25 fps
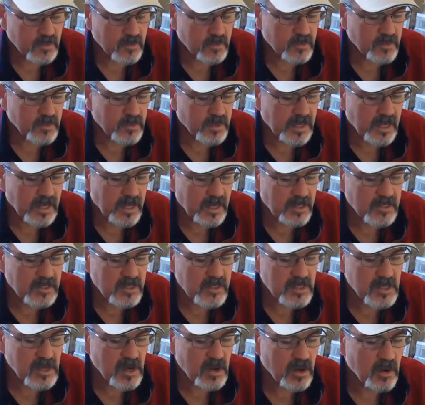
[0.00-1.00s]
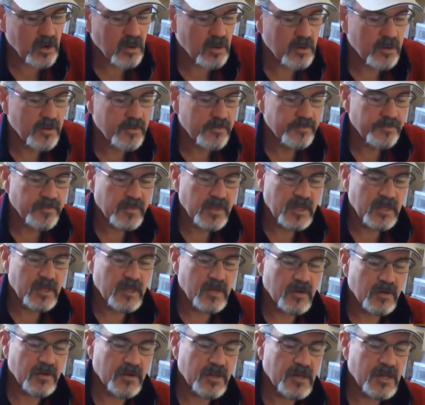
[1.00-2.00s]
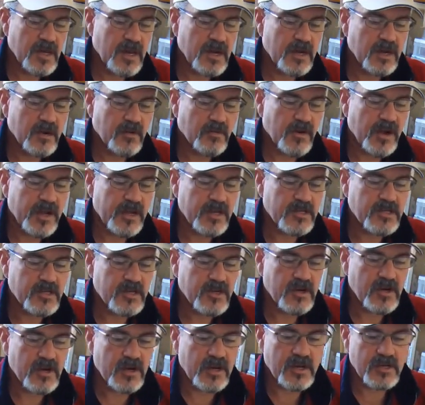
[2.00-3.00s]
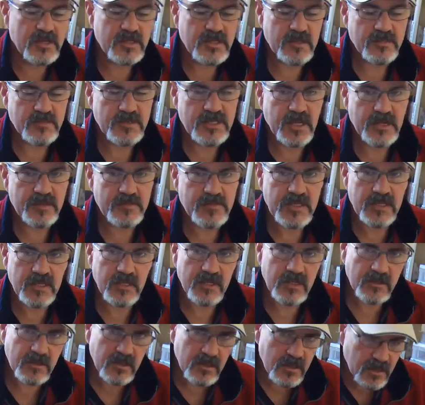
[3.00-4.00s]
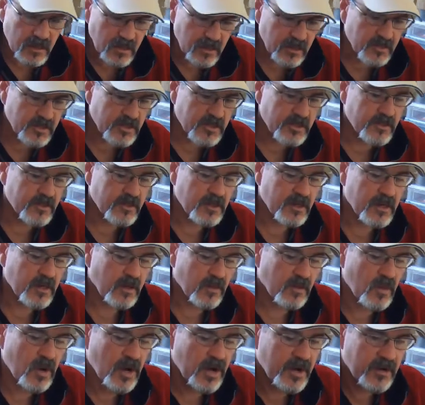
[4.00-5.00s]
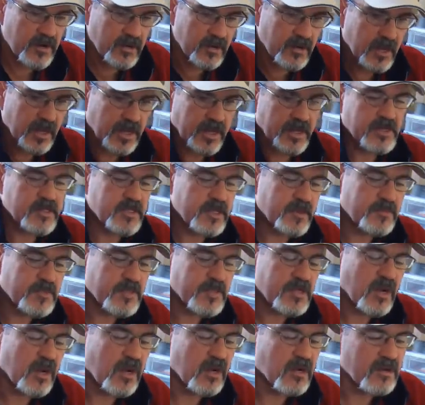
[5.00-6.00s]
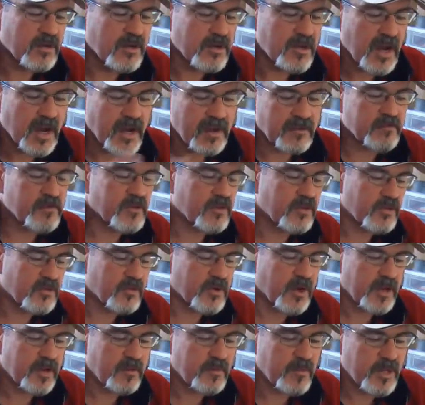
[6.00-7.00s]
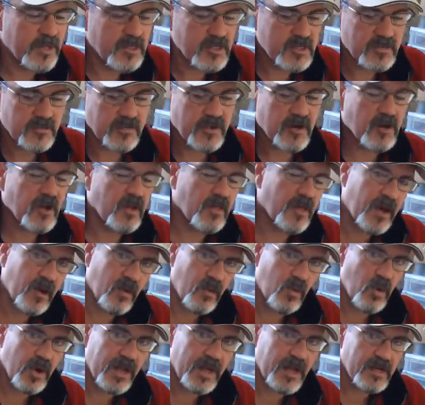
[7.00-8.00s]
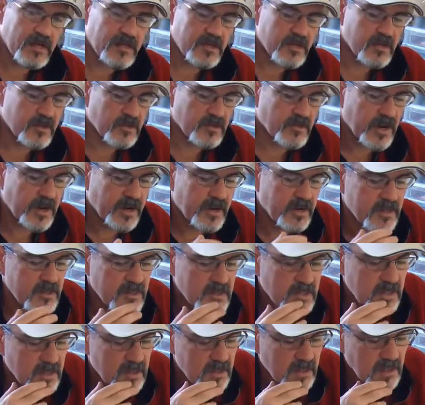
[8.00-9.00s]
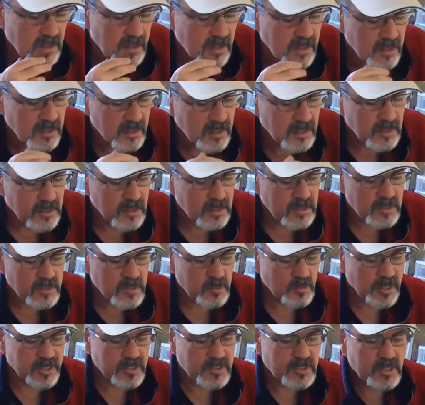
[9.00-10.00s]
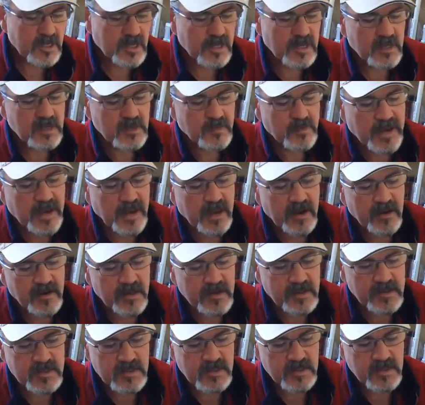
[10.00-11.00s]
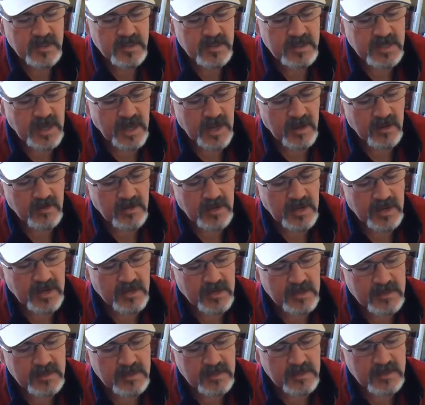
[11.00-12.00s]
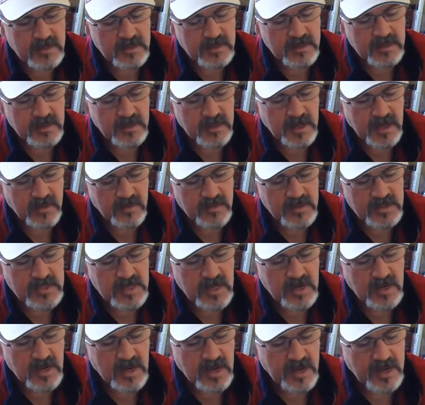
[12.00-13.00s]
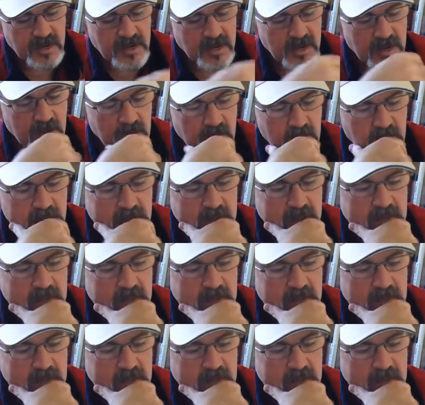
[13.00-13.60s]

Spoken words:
when they get slow, you know, you get in a right turn and sometimes it'll want to do like a tip stall or dive to the right because you've got all that weight to the right of the center line. So by sticking the battery sort of dead down the center line now,